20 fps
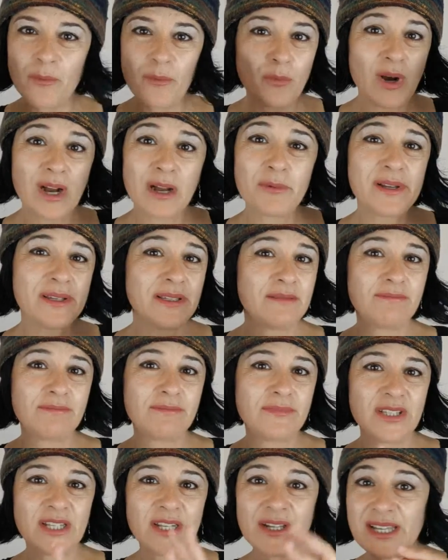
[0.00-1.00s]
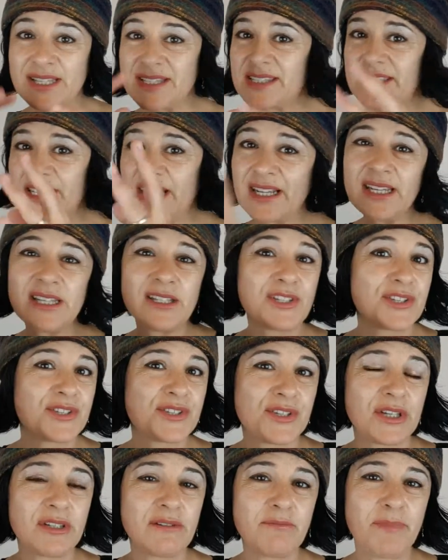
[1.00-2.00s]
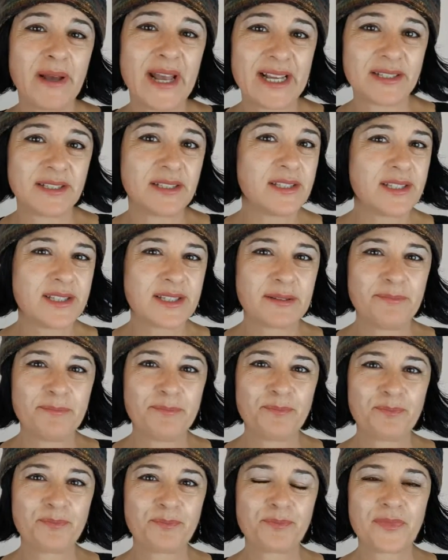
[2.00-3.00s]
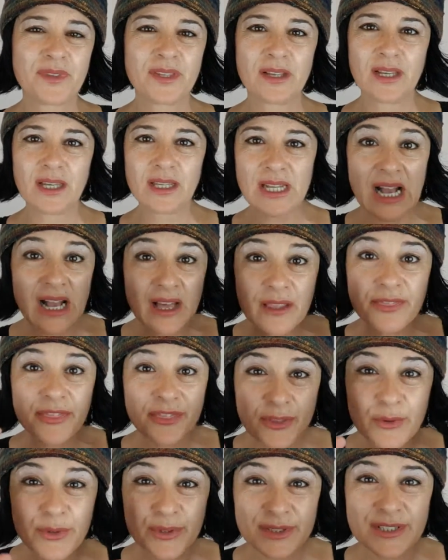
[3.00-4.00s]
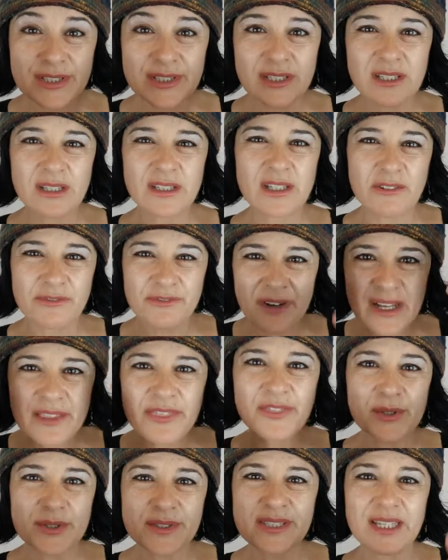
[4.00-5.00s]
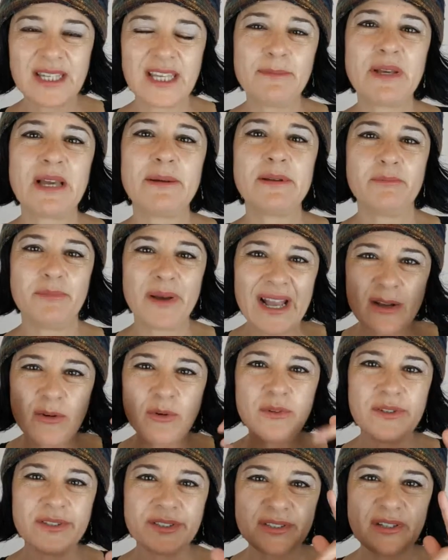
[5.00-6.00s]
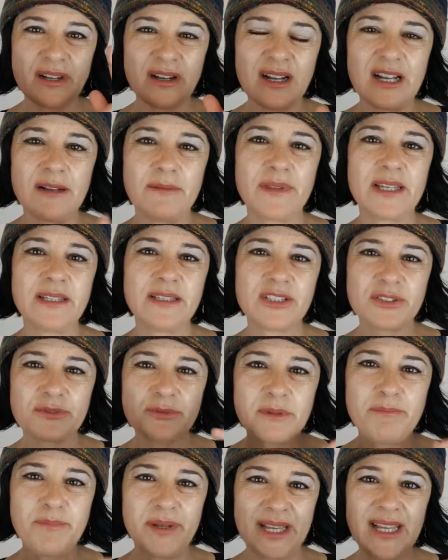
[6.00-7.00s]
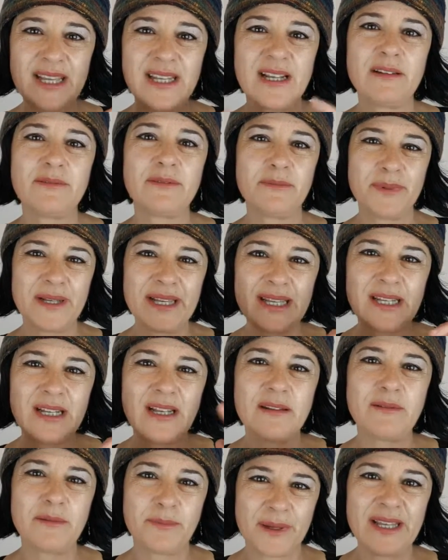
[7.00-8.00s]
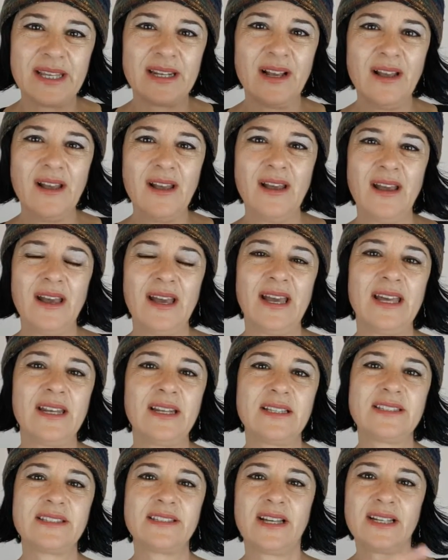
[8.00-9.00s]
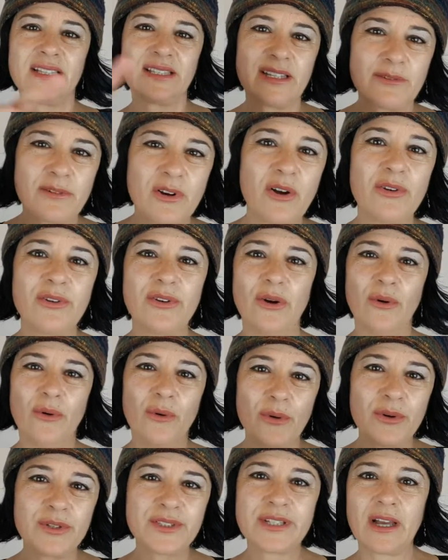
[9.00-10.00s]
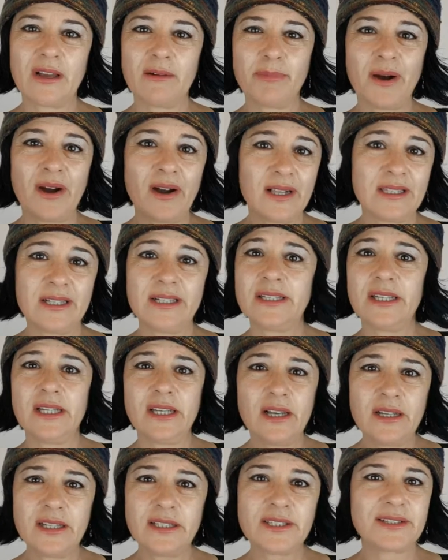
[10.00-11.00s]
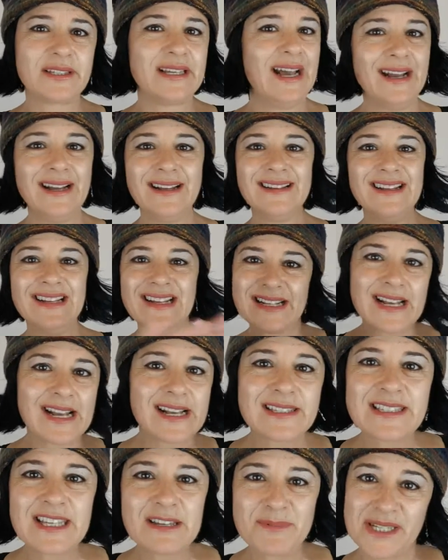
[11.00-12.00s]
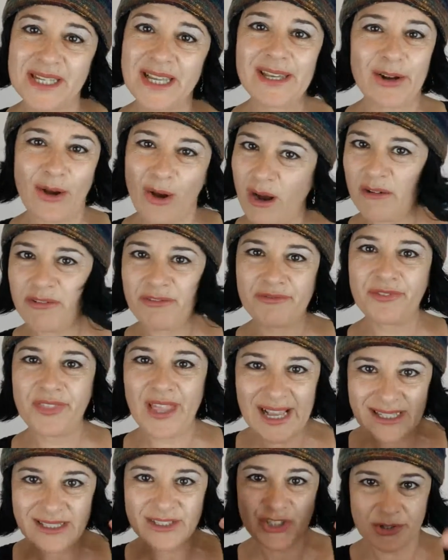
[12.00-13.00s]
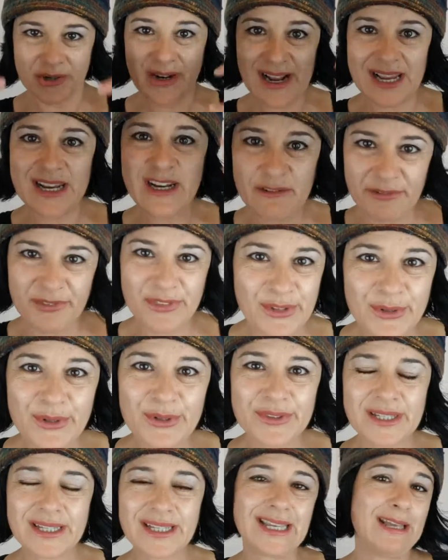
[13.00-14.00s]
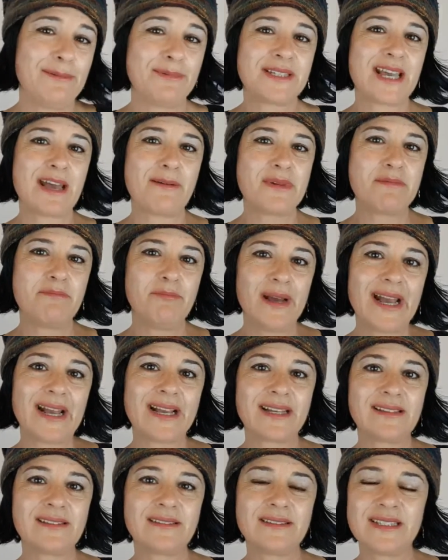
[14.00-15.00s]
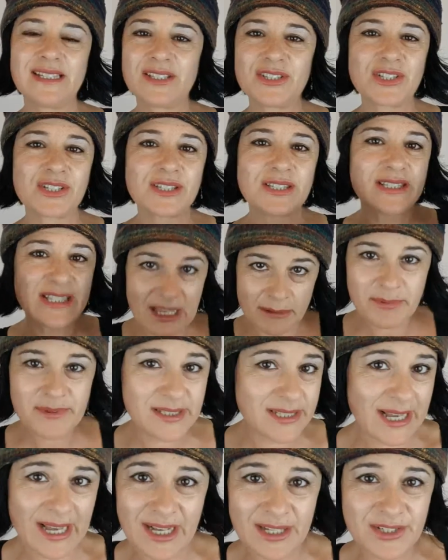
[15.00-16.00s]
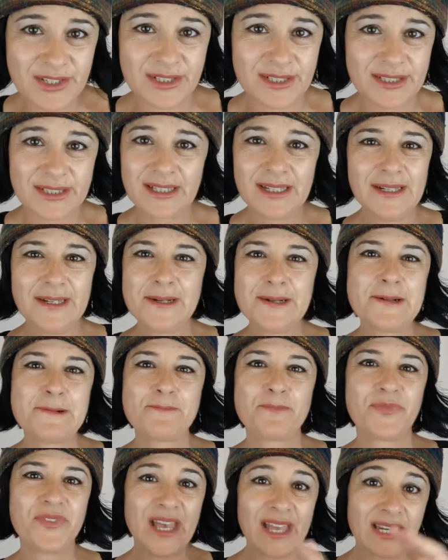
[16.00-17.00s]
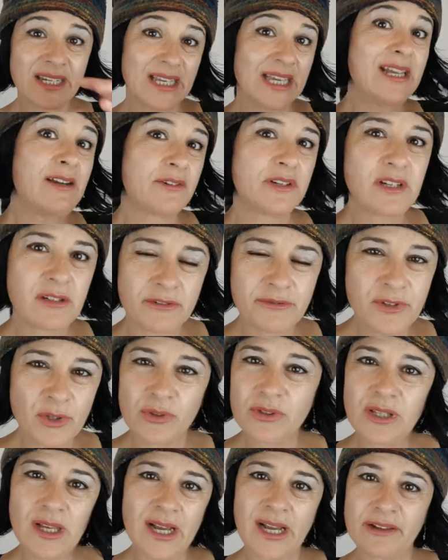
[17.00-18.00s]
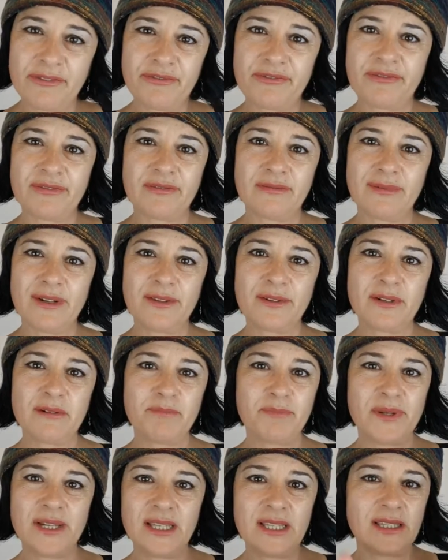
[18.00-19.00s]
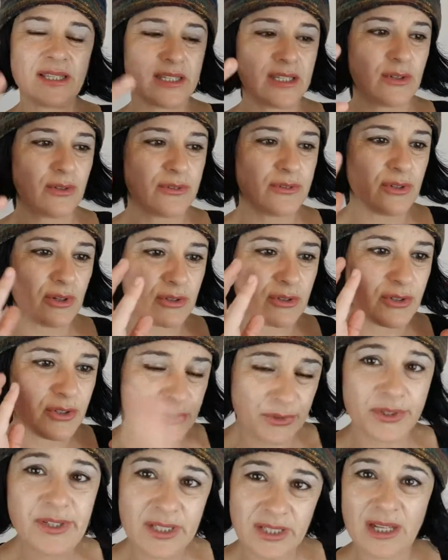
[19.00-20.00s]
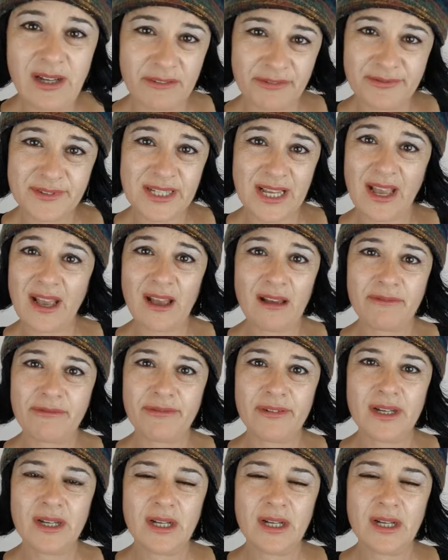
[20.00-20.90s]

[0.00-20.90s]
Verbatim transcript: why we you know, get stuck into certain patterns, you know, uh, thoughts, you know, you find thoughts that keep coming back all the time. They just repeat and repeat and repeat. And it's like they're on autopilot, you know, you just can't seem to get off that train of thought that keeps coming back and it just sabotages that area of your life, whether it be that you're not good enough to have,